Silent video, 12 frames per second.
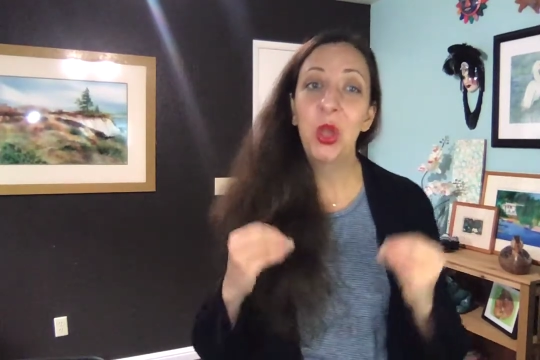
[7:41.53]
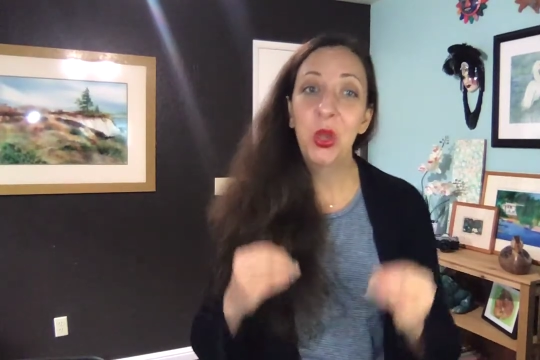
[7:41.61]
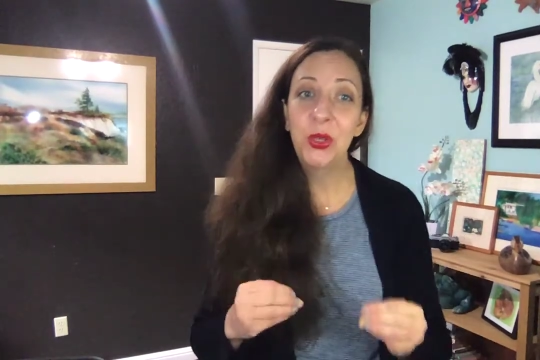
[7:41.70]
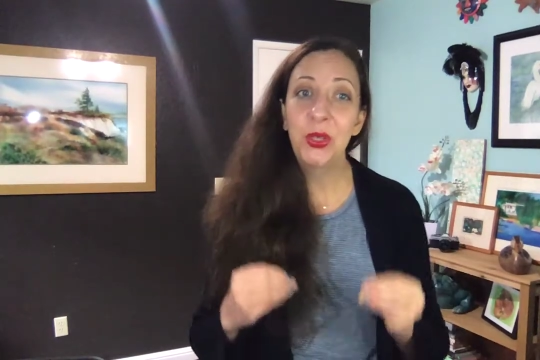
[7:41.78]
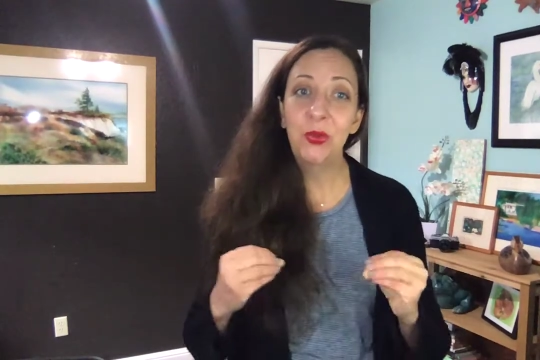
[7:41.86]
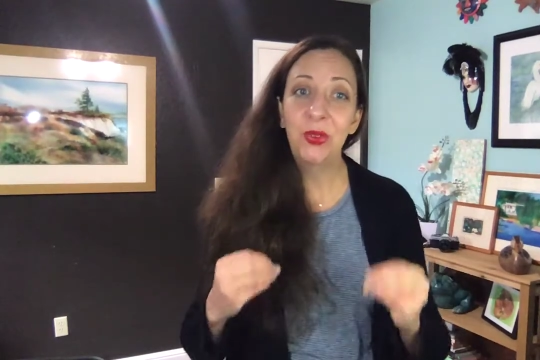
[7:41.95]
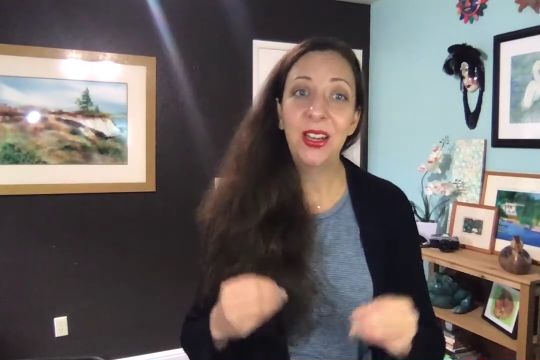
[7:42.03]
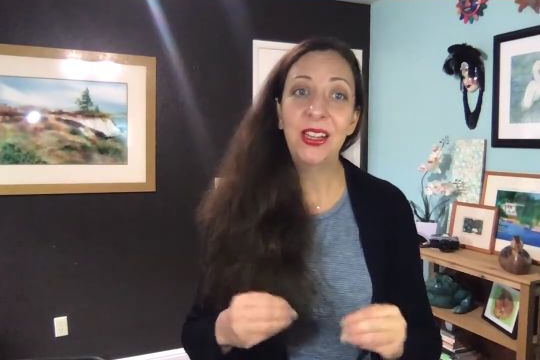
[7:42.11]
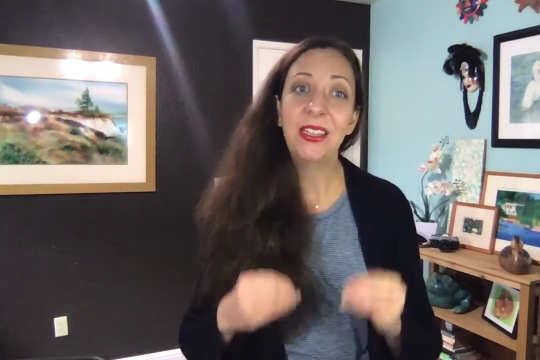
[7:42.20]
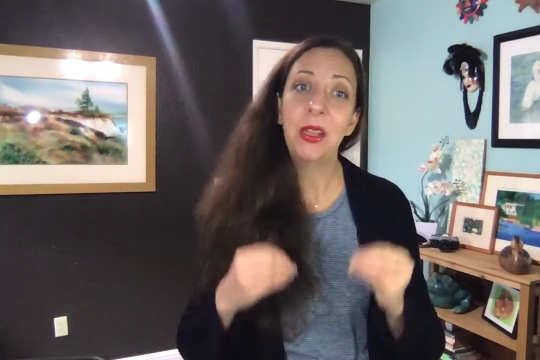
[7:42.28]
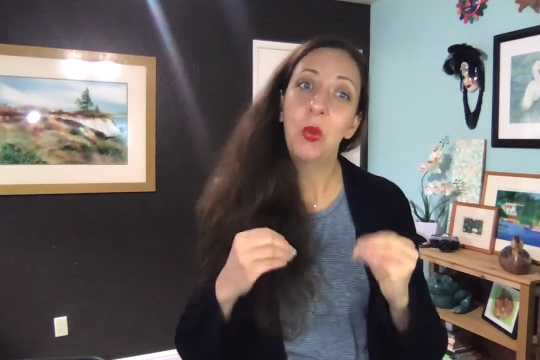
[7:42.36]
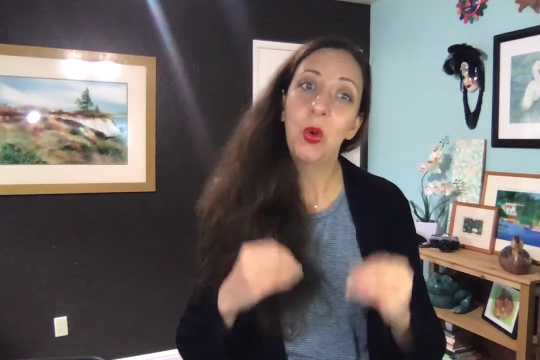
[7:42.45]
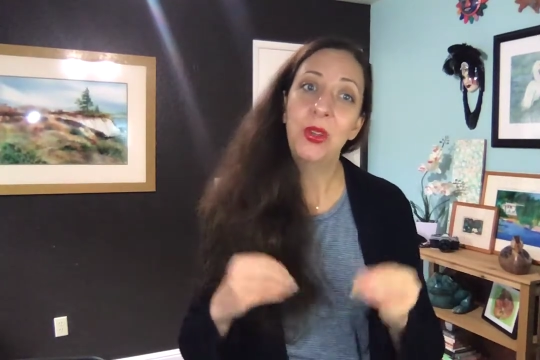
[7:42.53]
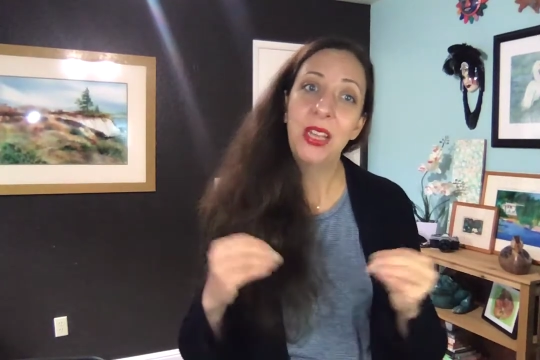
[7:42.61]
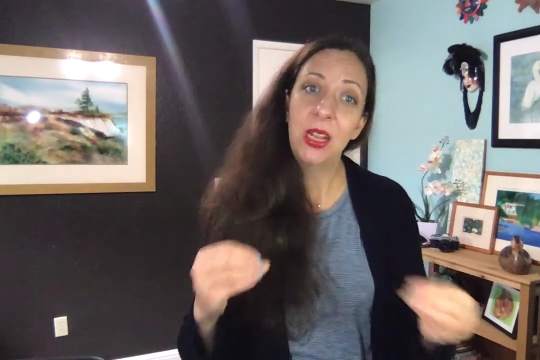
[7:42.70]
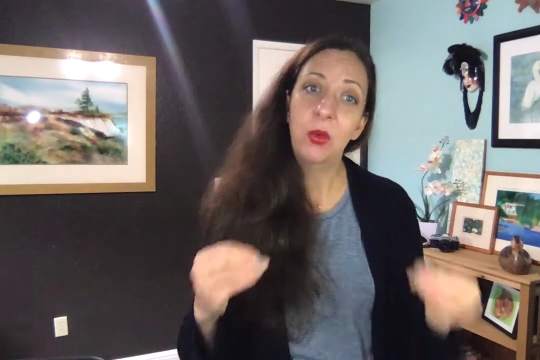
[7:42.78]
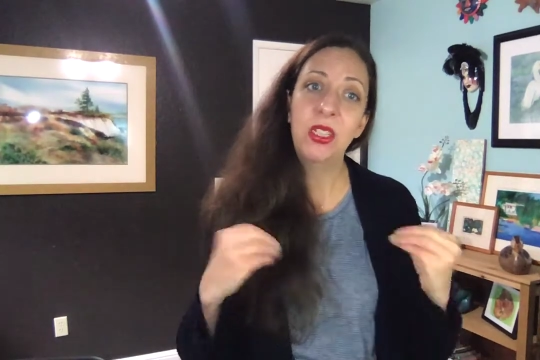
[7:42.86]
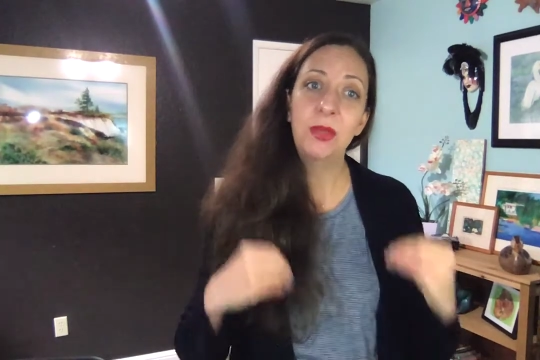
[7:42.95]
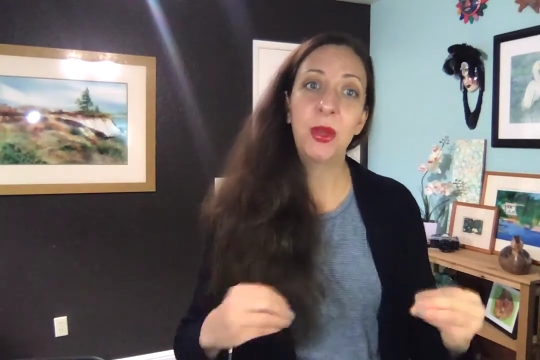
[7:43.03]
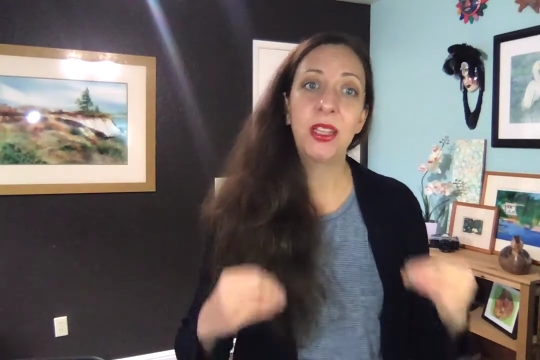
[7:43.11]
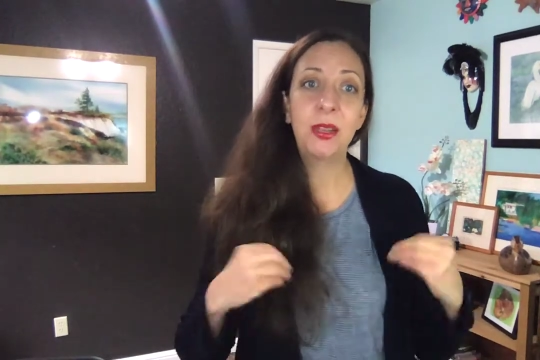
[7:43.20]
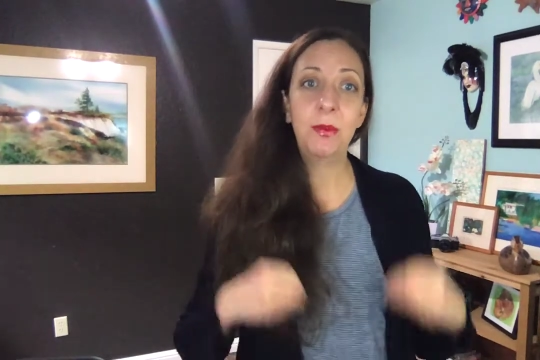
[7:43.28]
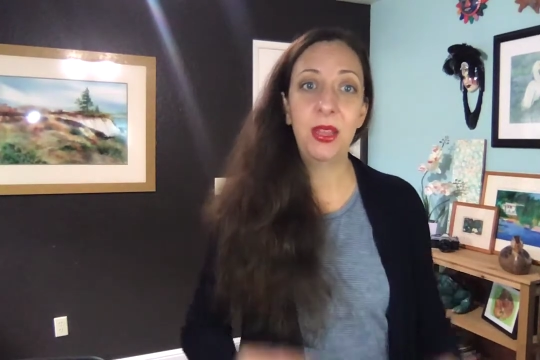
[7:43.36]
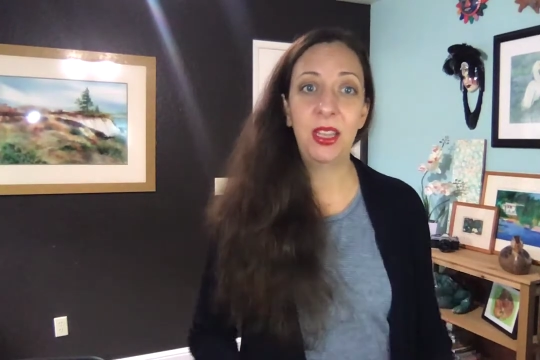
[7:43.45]
also find is they won't take
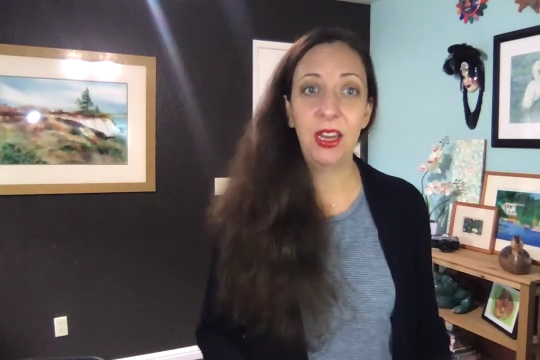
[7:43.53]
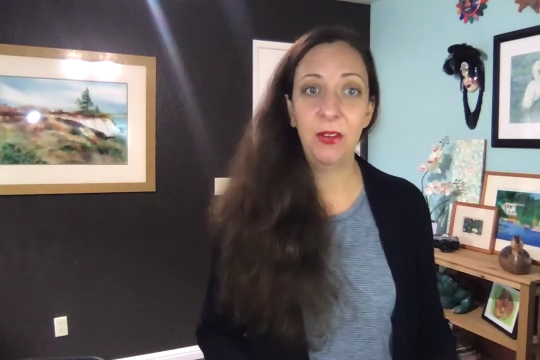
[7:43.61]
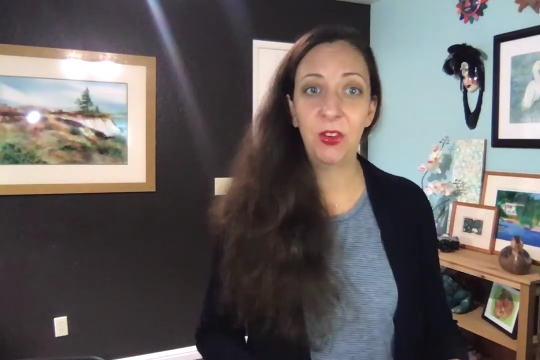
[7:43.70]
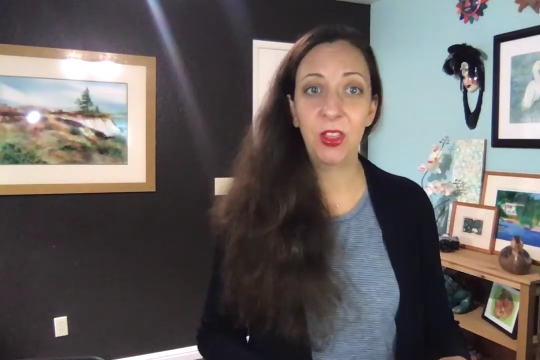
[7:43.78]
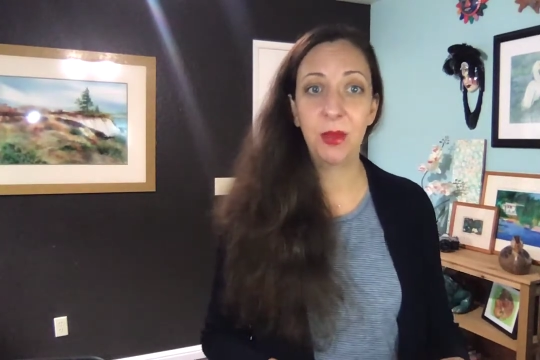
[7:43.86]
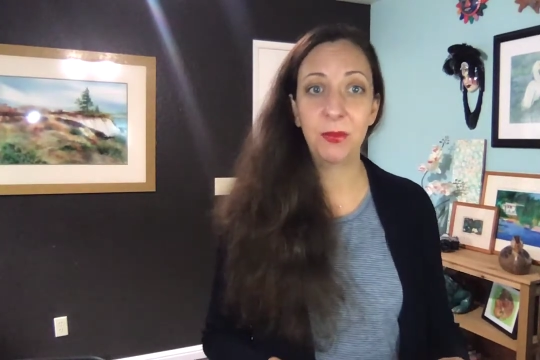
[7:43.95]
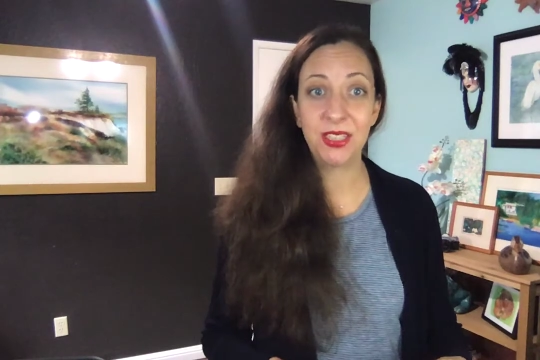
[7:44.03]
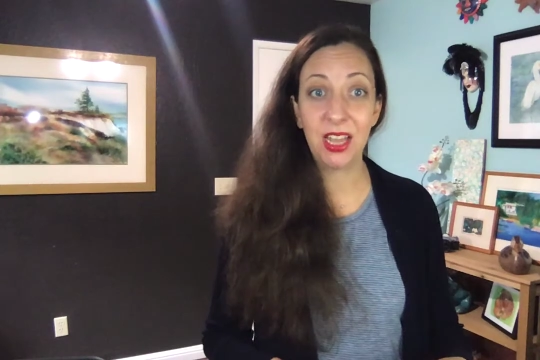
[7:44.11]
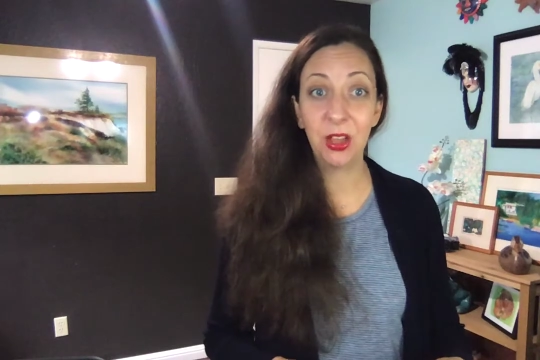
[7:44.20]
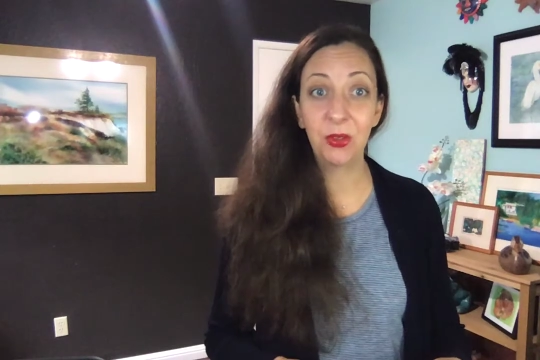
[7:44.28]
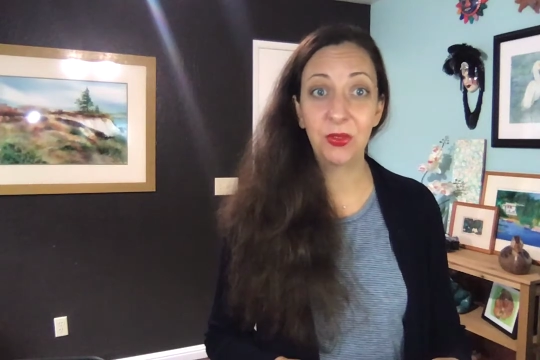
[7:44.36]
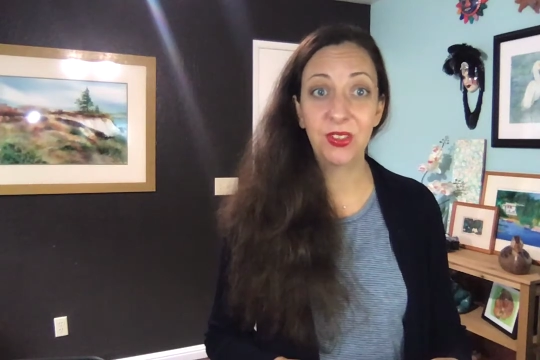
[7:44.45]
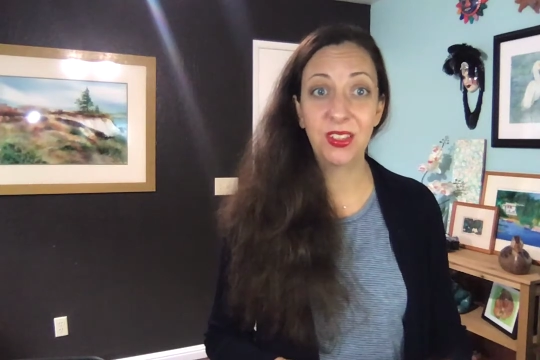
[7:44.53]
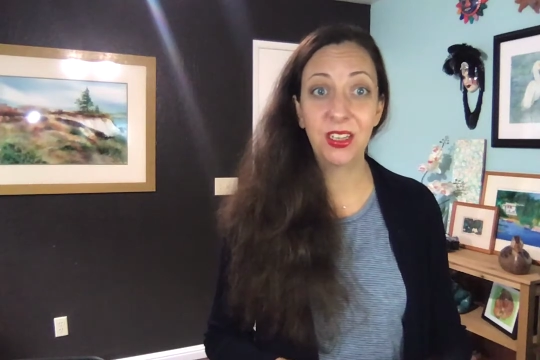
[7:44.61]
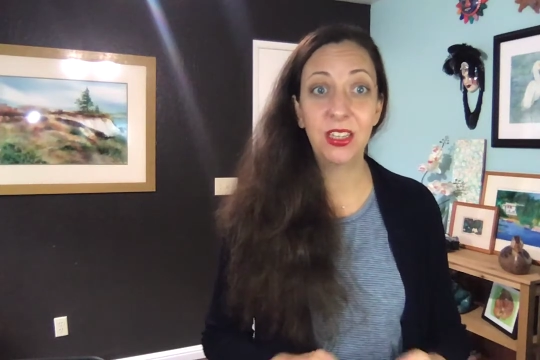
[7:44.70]
responsibility for themselves.